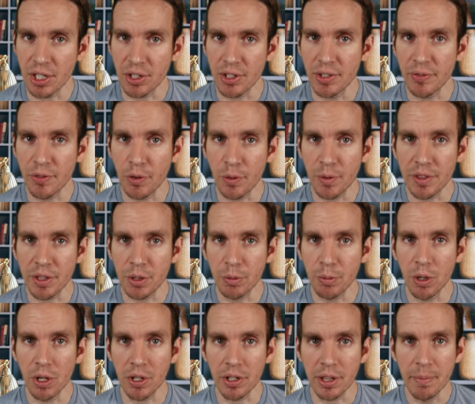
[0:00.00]
sell them for what they're
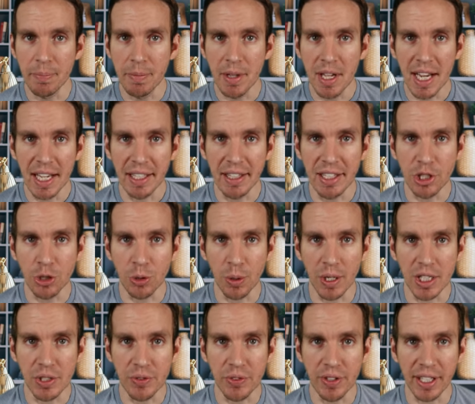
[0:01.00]
worth and then
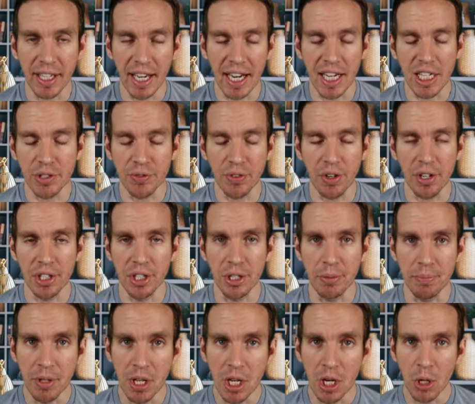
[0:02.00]
transfer the cash
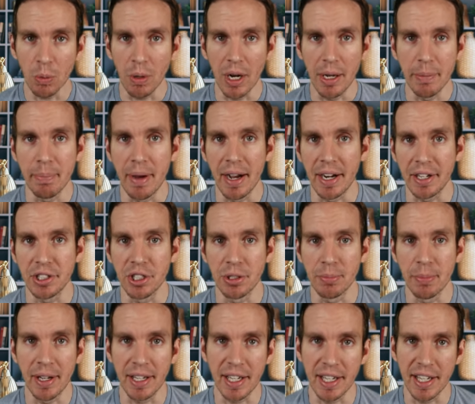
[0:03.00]
value right back to your
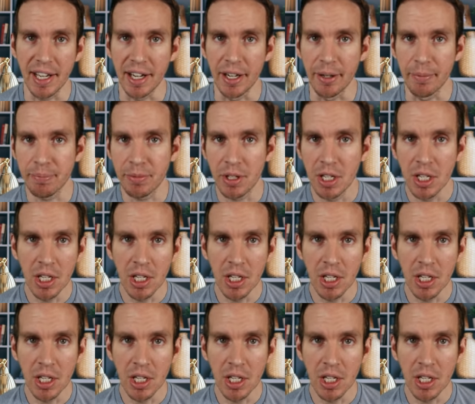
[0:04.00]
bank account.